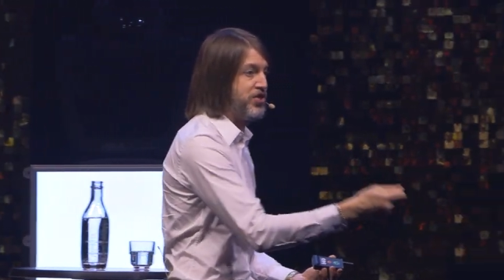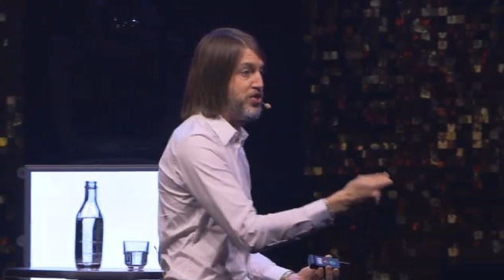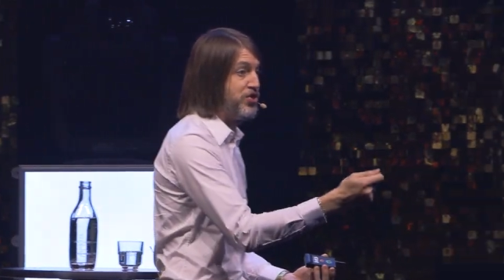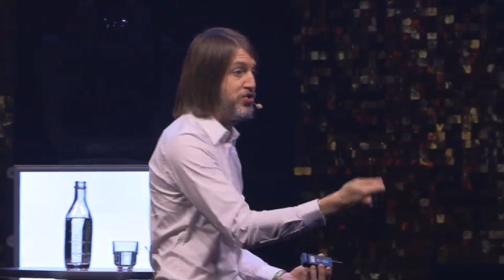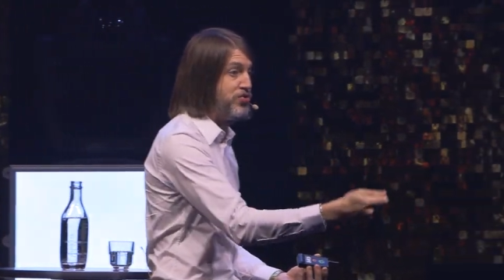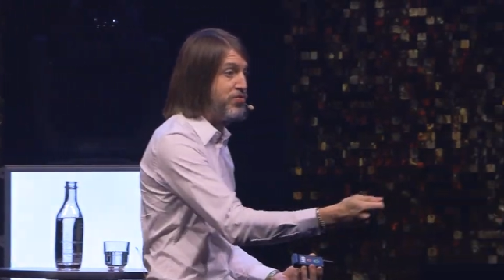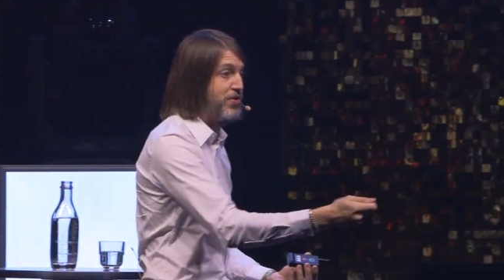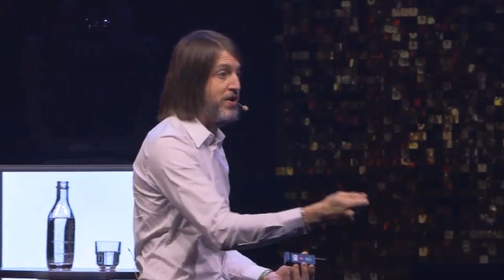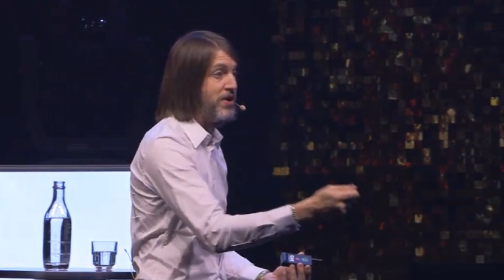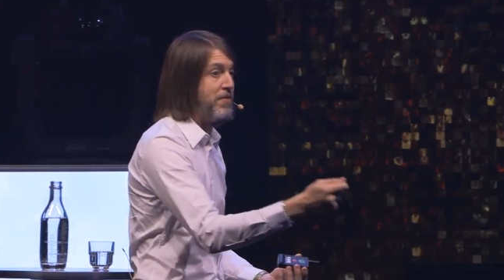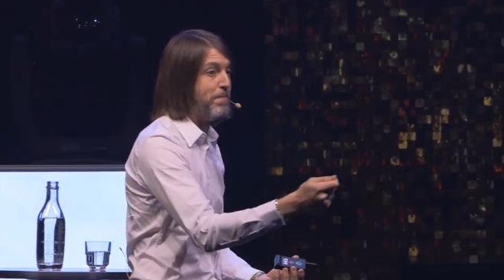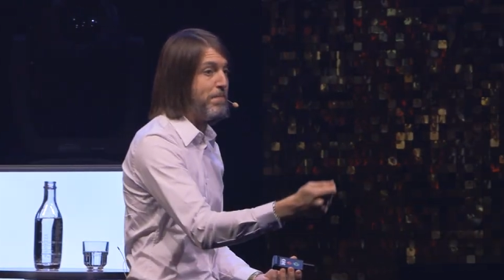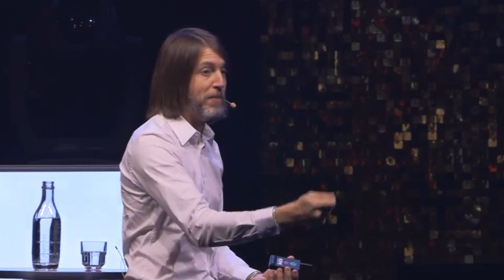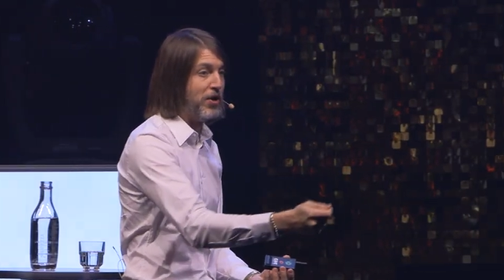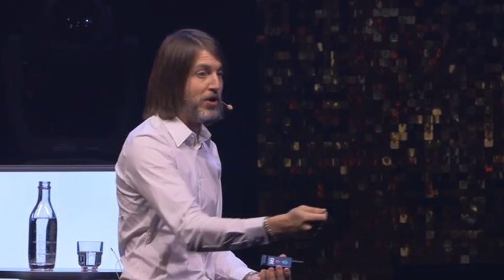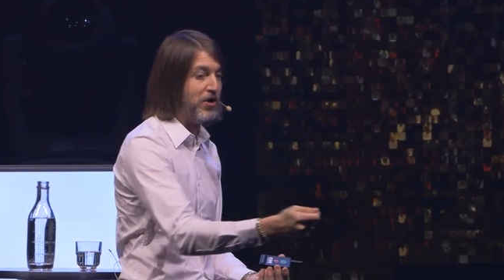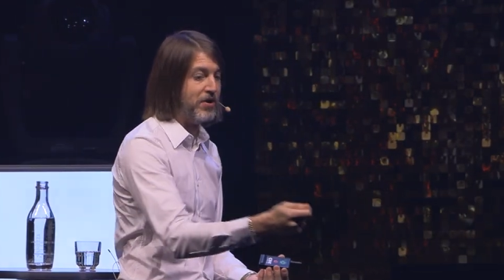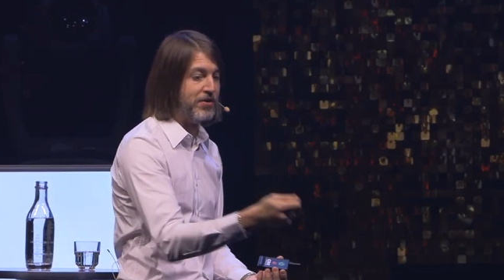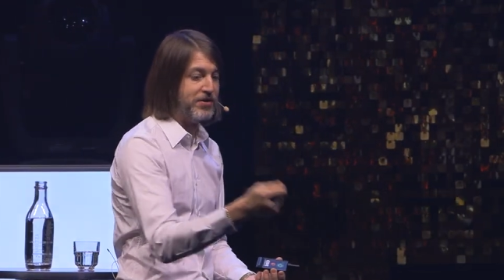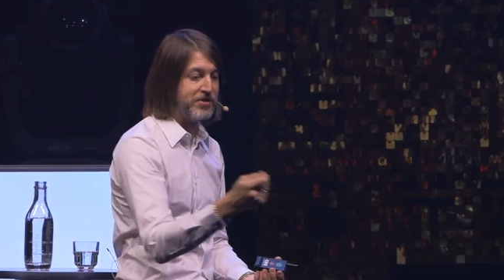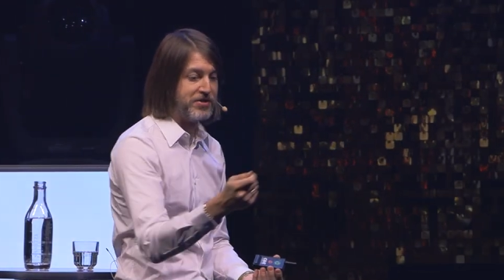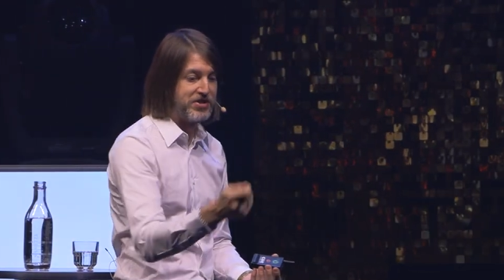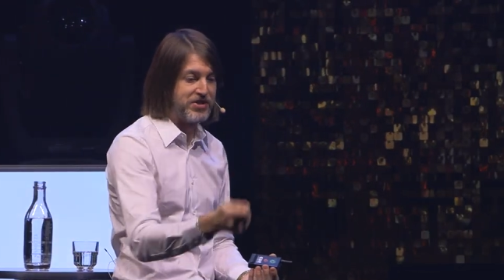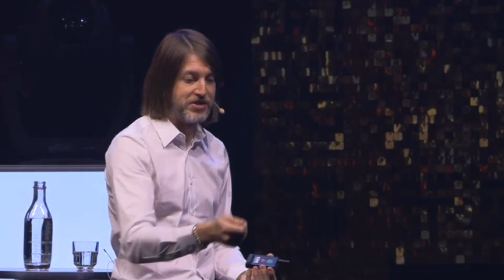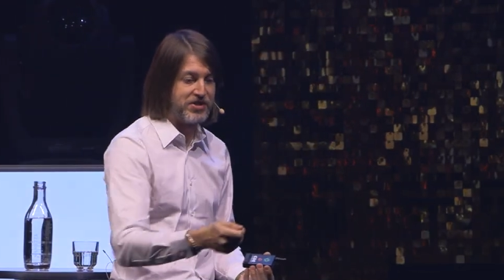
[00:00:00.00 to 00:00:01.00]
you can
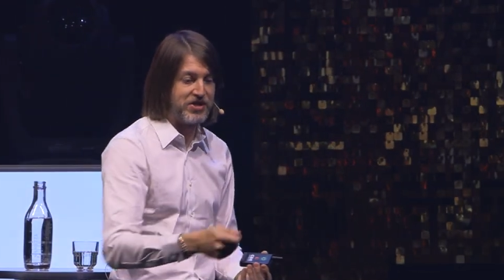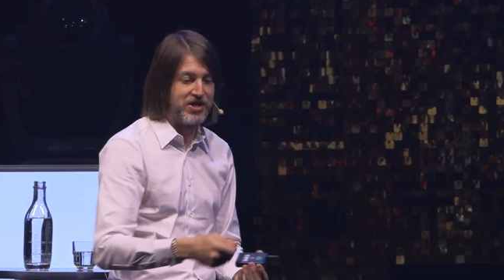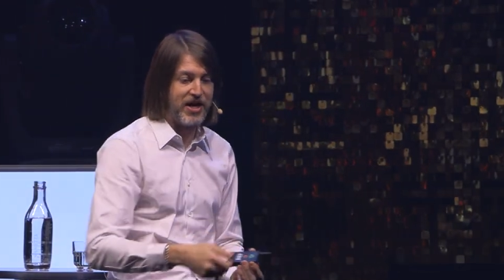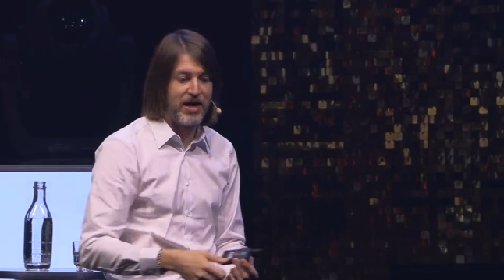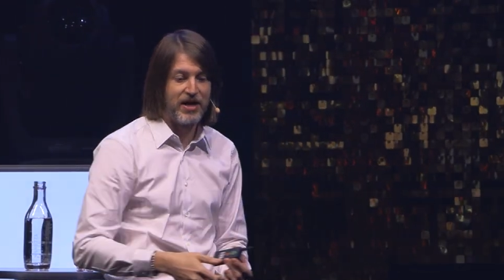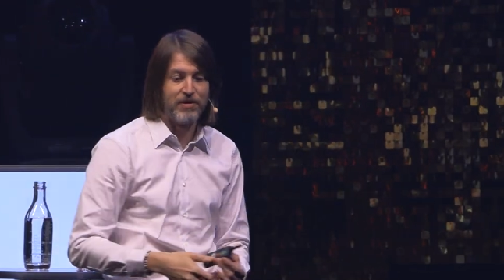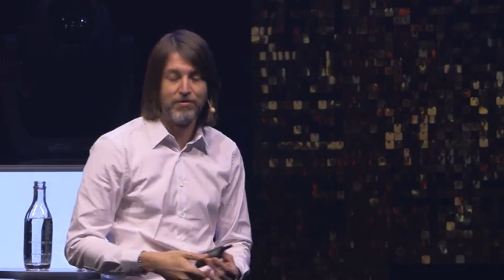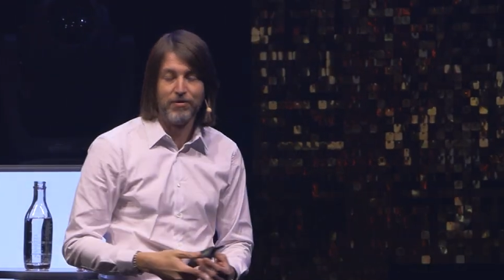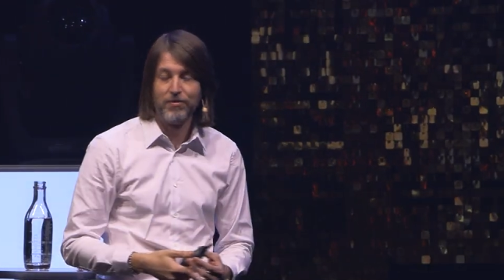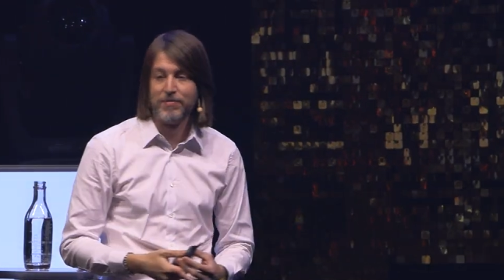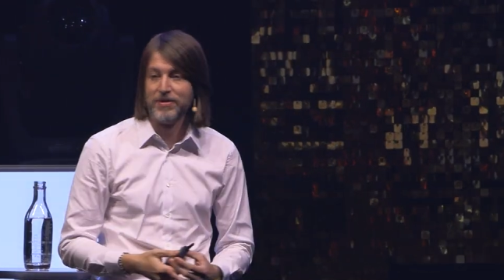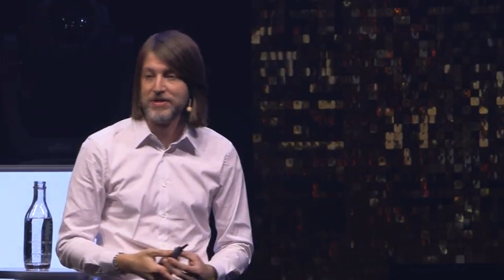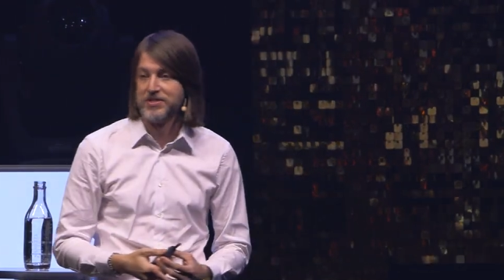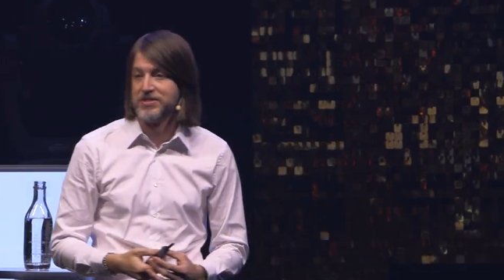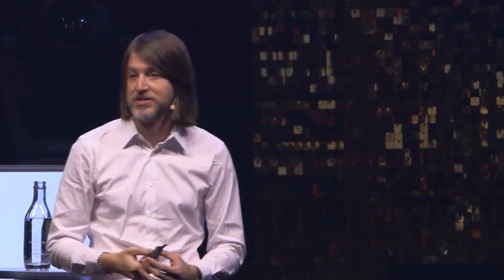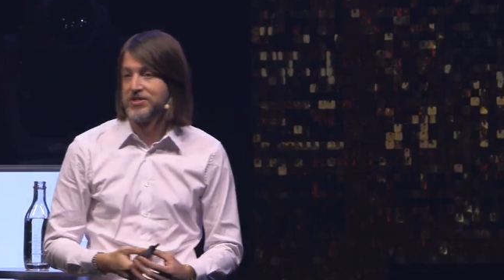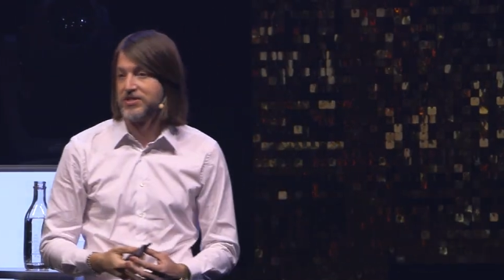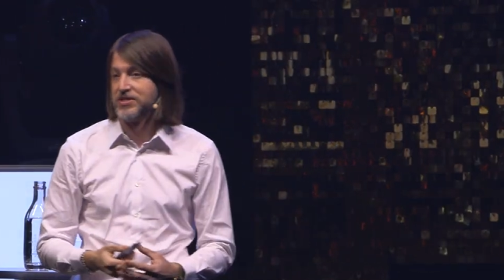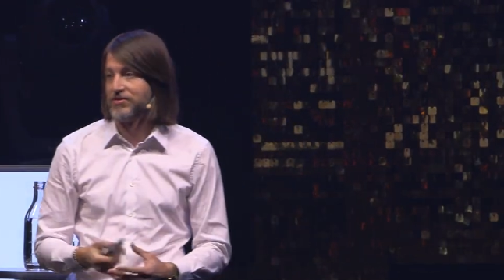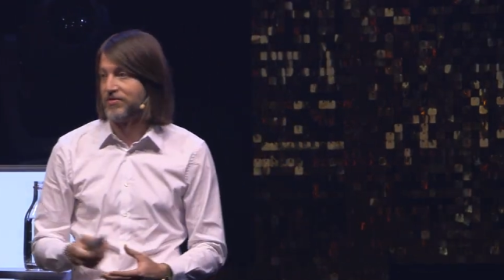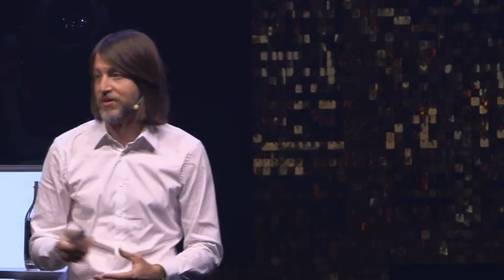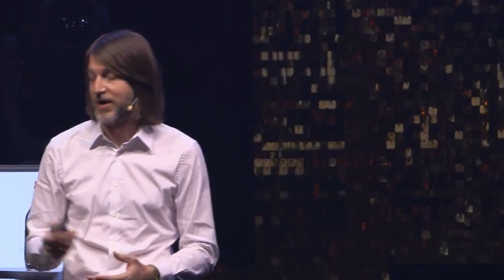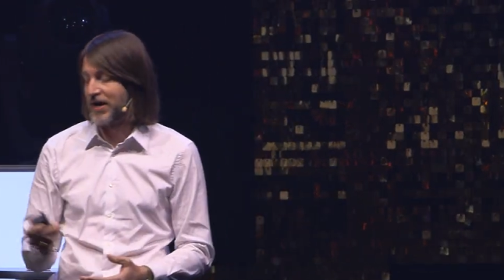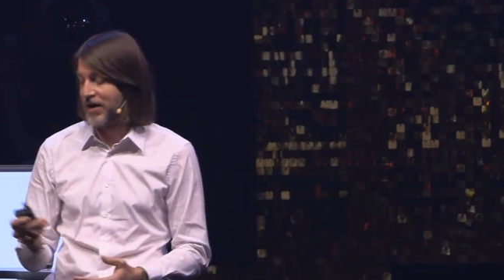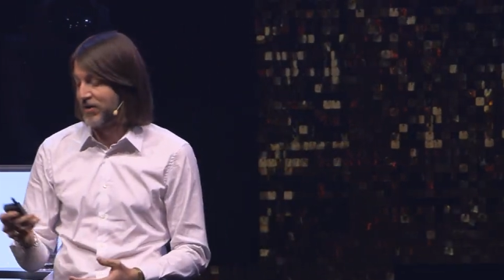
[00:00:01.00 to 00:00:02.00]
build a sustainable
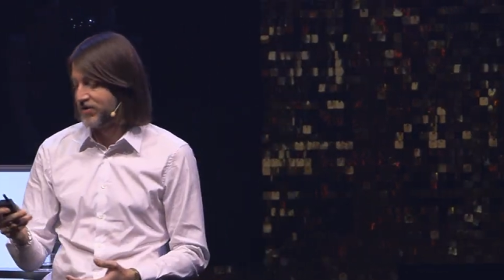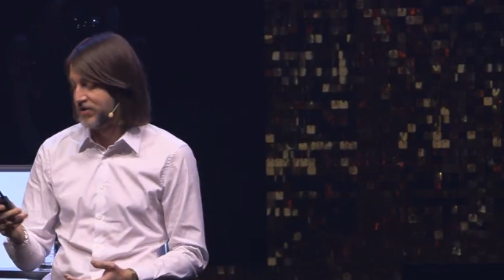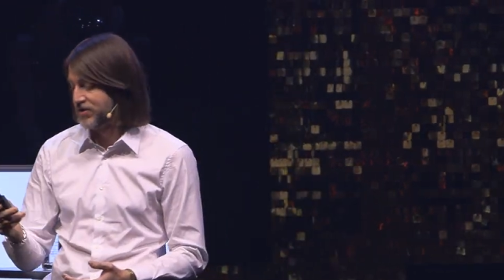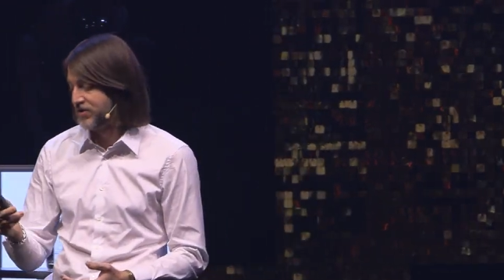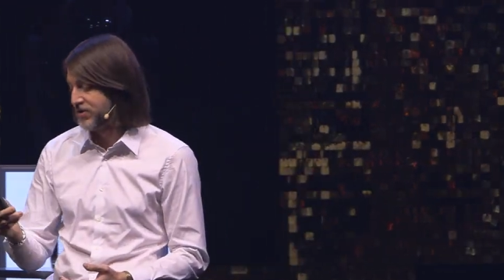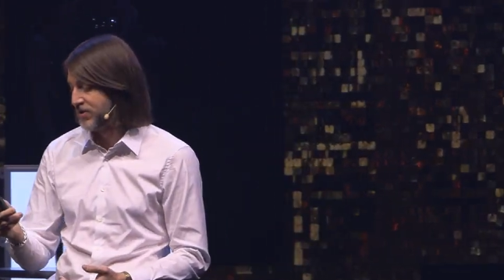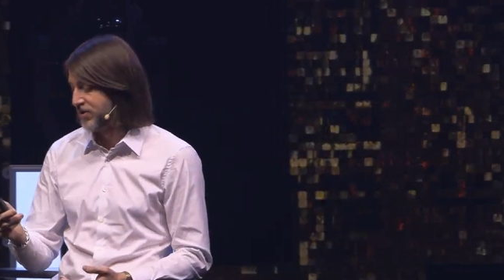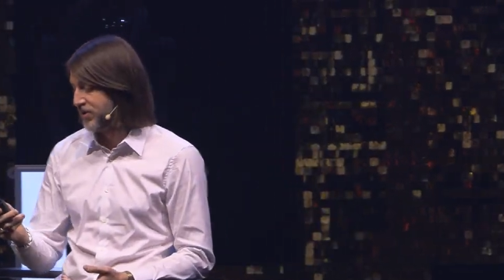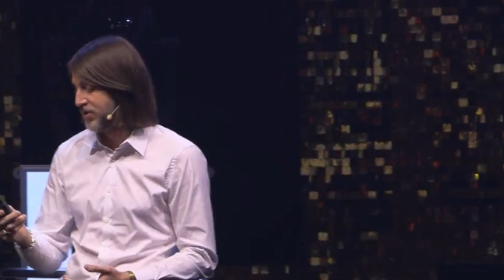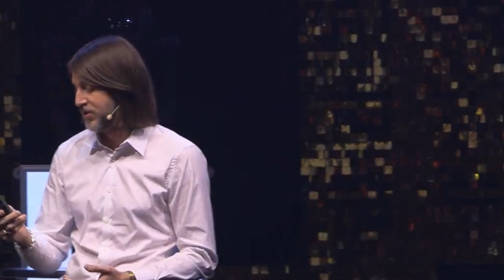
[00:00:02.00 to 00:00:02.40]
business around.